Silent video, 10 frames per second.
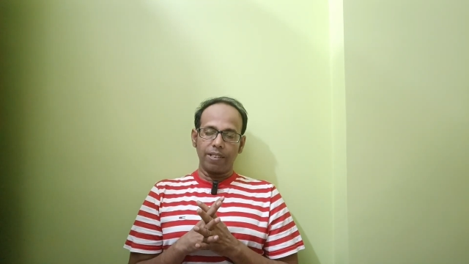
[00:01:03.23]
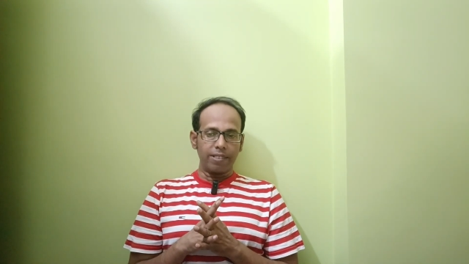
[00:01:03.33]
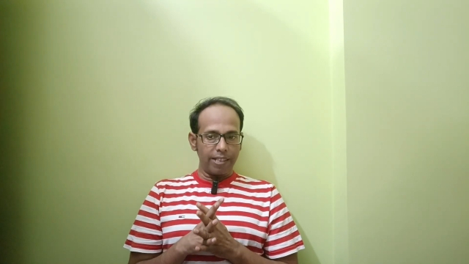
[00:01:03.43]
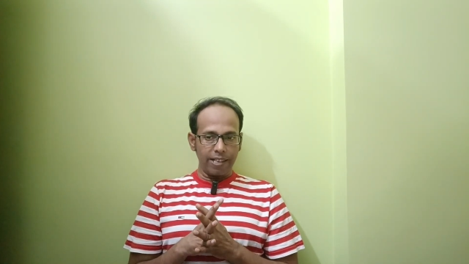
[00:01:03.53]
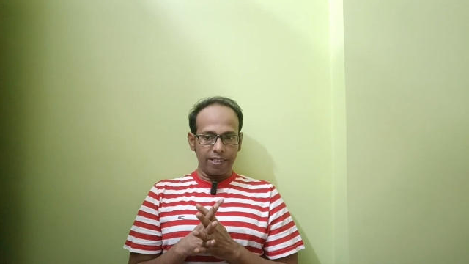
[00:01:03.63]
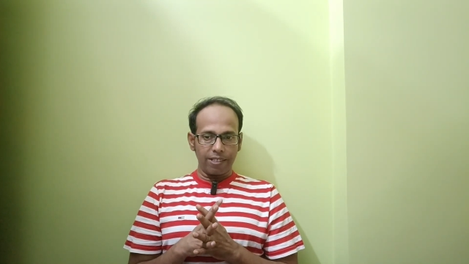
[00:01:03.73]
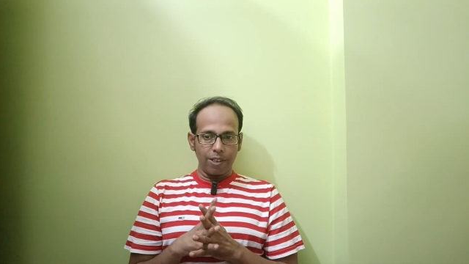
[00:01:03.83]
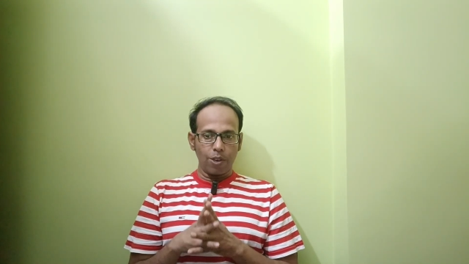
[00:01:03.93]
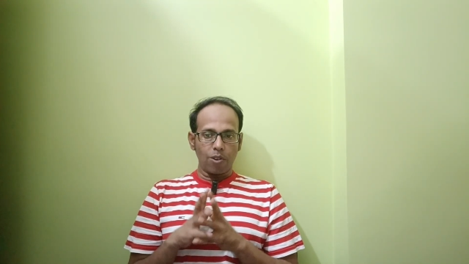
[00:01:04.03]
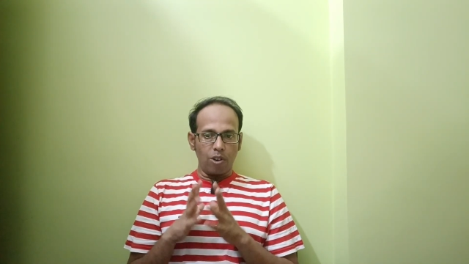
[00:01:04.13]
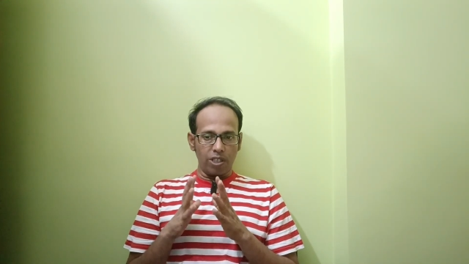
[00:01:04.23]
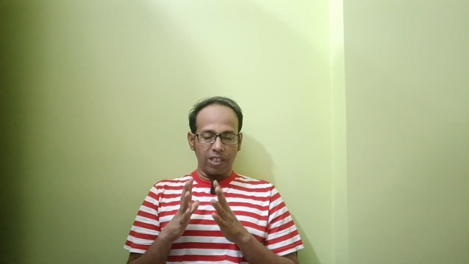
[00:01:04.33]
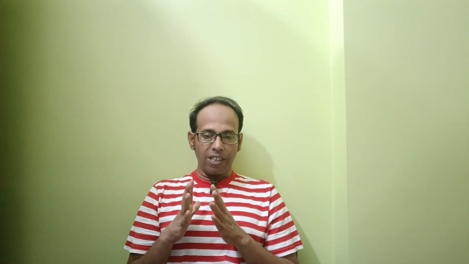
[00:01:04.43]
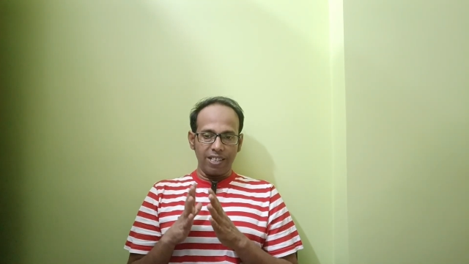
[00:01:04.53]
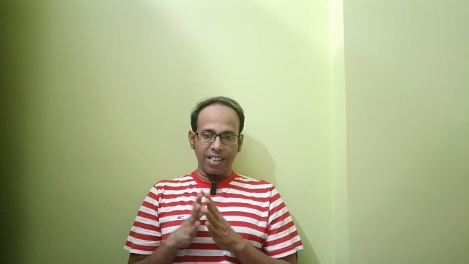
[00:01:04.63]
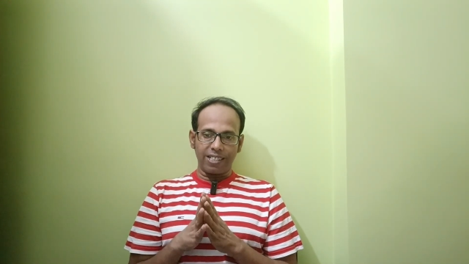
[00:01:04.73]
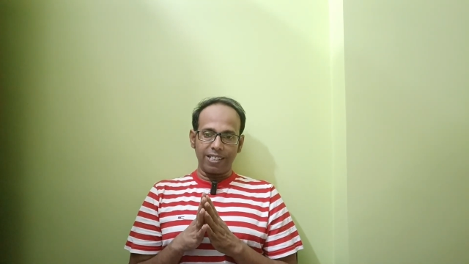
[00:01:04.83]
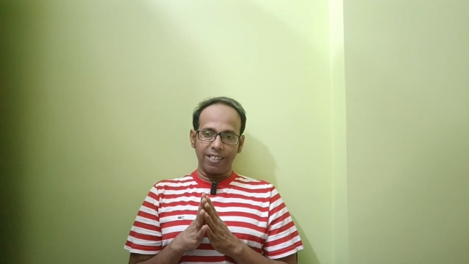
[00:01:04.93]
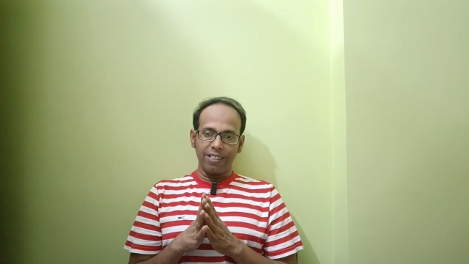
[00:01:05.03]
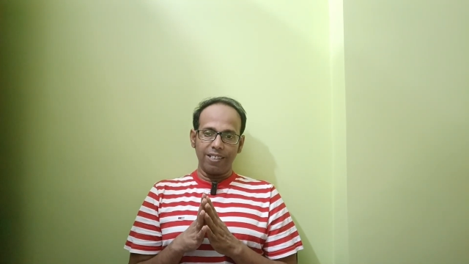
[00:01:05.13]
6 cortical
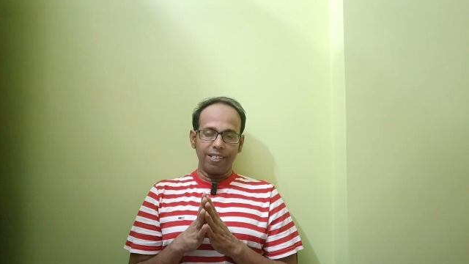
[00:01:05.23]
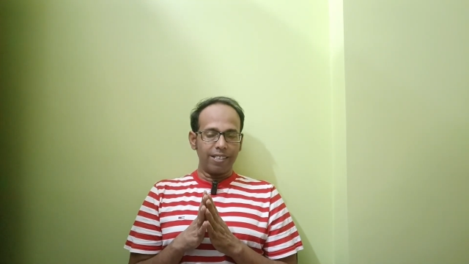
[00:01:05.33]
reaction,